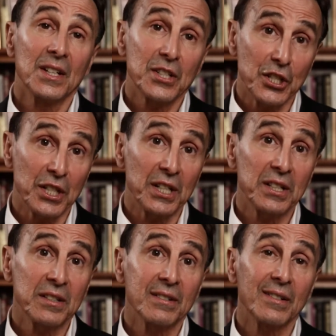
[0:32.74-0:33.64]

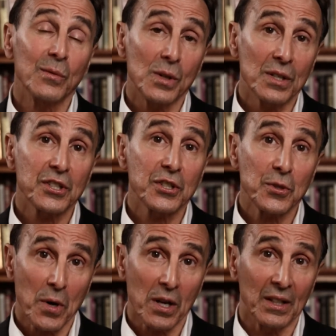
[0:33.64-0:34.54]
Gene was
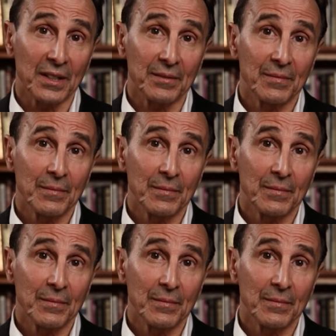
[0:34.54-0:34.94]
struggling,